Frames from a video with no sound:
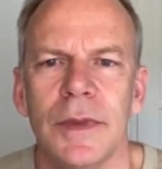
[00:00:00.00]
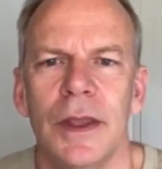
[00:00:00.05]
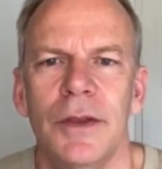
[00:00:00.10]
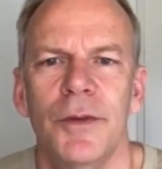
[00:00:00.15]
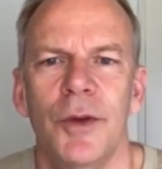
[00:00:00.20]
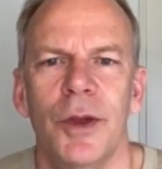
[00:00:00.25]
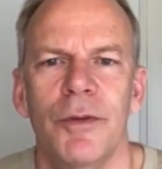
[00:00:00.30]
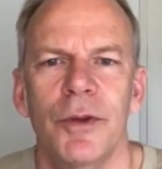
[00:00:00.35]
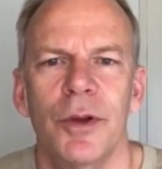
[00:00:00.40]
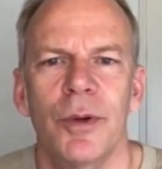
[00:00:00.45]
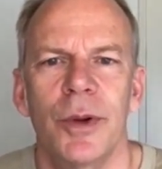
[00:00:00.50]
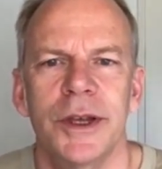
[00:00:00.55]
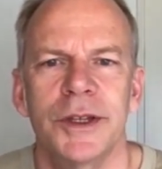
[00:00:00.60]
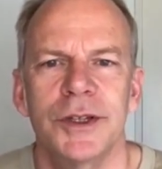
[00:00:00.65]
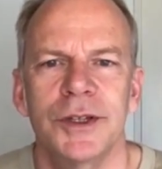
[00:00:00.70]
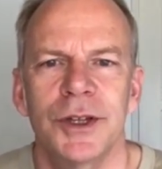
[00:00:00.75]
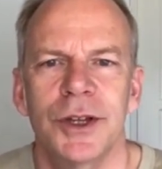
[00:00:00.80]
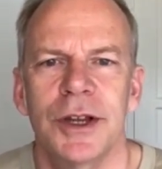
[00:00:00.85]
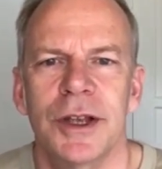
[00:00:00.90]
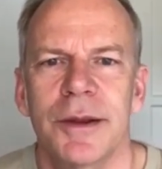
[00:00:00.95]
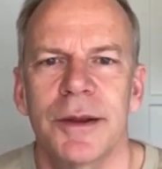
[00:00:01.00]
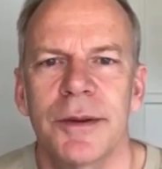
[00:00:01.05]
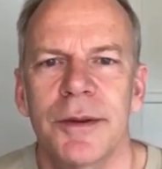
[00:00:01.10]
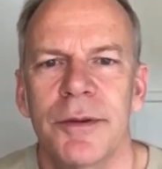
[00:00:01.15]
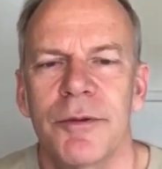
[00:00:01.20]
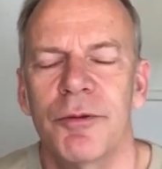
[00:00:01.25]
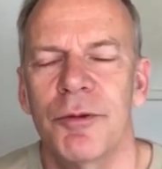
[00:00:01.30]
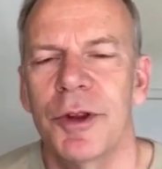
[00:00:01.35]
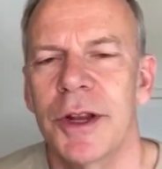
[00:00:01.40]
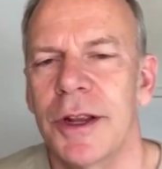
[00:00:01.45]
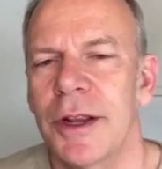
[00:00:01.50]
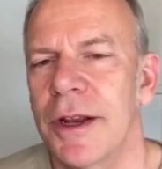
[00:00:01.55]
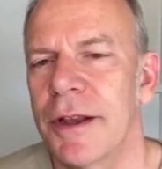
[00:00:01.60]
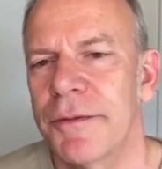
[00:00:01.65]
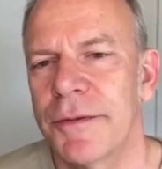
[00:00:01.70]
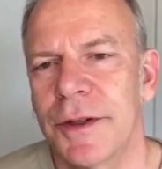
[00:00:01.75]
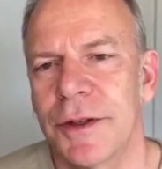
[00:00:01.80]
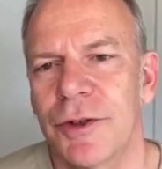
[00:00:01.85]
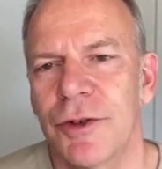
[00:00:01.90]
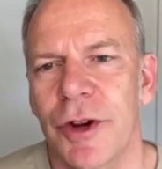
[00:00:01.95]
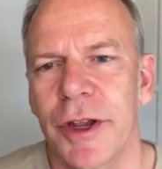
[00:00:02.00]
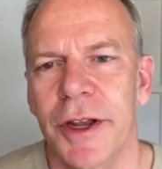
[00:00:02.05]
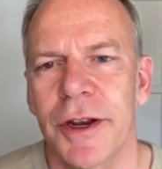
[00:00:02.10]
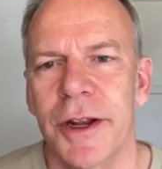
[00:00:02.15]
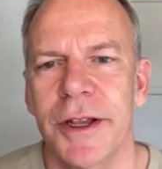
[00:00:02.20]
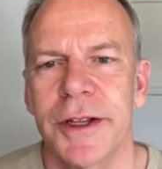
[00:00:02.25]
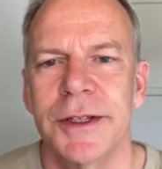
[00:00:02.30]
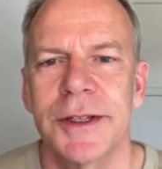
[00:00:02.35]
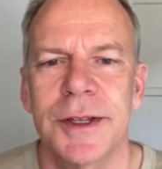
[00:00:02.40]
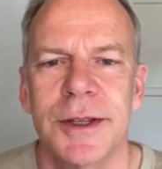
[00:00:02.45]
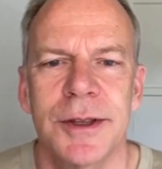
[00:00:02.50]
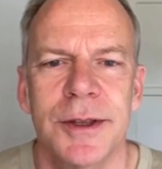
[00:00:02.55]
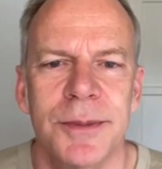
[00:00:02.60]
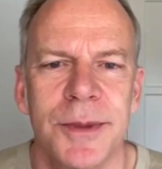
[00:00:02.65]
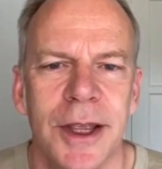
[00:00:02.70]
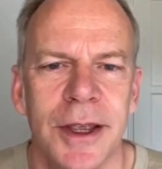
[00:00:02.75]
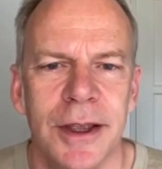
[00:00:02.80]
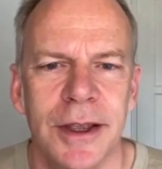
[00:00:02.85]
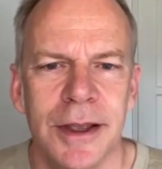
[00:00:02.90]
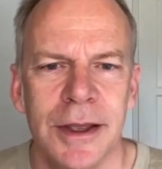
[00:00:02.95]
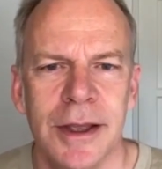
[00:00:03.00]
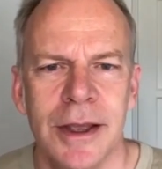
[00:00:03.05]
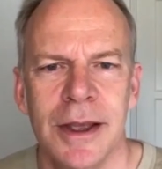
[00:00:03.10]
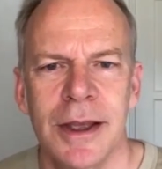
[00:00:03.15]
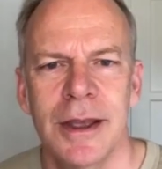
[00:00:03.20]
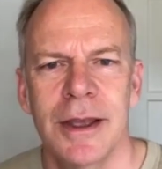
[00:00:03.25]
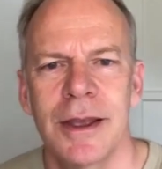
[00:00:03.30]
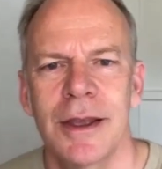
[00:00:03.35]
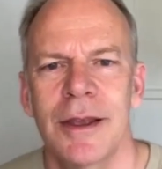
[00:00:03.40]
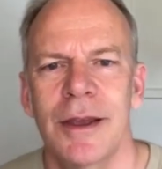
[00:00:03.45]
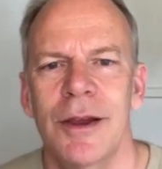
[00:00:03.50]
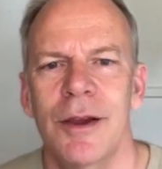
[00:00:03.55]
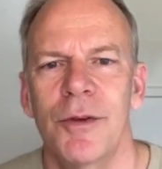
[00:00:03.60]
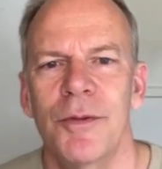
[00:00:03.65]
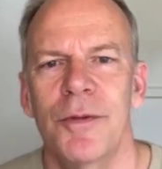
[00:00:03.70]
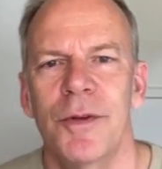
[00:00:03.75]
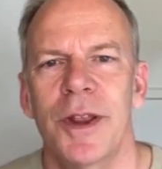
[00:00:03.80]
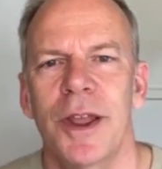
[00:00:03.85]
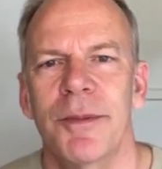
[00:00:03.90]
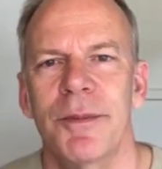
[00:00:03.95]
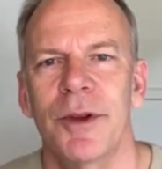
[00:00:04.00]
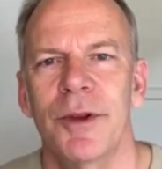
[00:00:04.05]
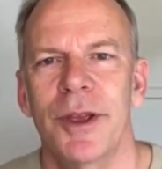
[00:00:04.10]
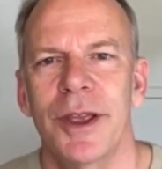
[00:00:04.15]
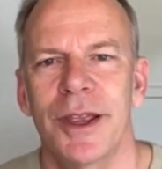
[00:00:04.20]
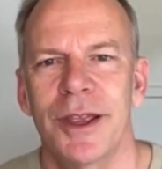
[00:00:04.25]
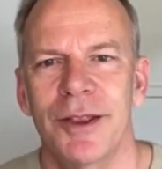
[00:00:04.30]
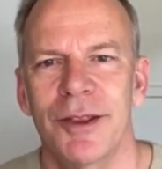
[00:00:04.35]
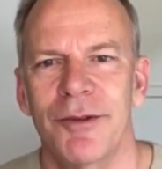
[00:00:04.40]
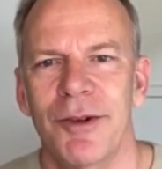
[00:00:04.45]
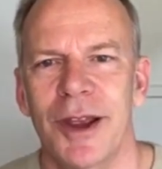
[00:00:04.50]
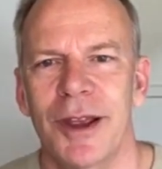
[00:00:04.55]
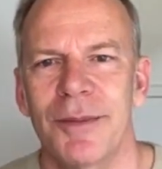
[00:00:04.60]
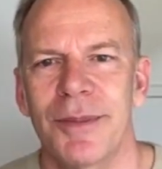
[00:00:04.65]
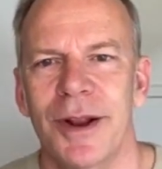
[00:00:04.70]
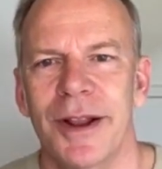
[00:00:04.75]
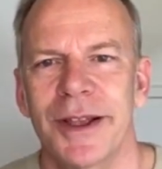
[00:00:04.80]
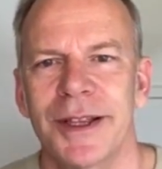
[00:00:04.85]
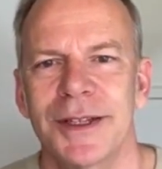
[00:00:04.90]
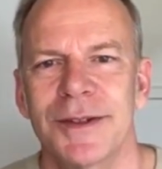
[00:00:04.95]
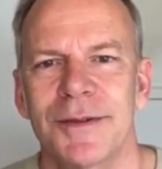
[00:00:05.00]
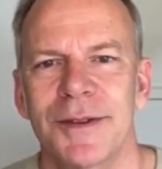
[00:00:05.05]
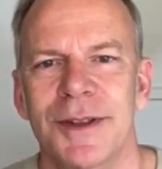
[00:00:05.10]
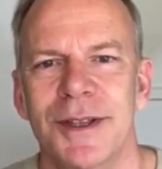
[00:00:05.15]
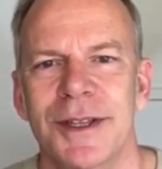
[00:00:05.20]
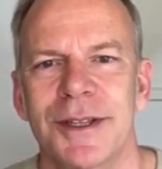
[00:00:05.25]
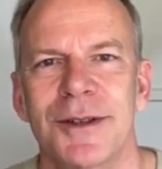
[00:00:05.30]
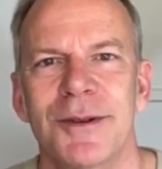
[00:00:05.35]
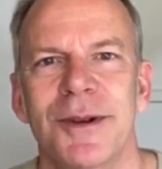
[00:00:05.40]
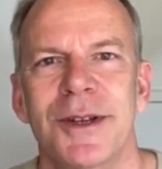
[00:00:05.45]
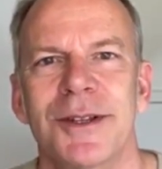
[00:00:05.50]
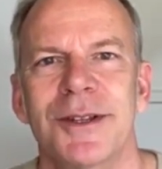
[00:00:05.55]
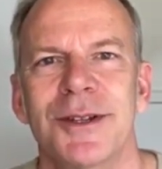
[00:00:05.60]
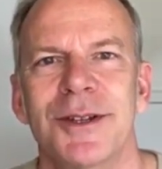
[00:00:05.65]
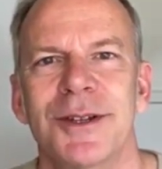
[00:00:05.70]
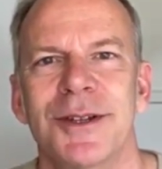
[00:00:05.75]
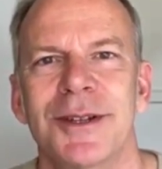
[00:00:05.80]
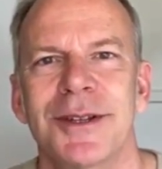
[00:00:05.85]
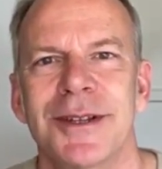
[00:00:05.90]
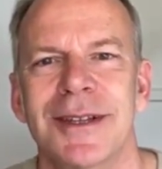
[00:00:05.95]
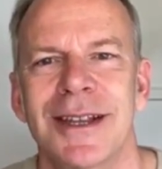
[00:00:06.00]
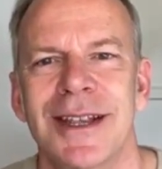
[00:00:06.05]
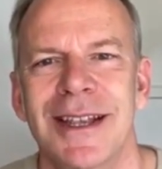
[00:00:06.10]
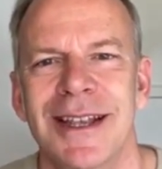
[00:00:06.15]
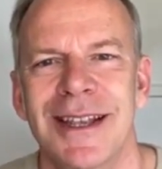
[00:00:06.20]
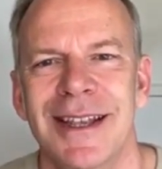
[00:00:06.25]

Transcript: if you have a question, I would really love to try and answer them here. Hopefully I'm looking in the right place for these questions.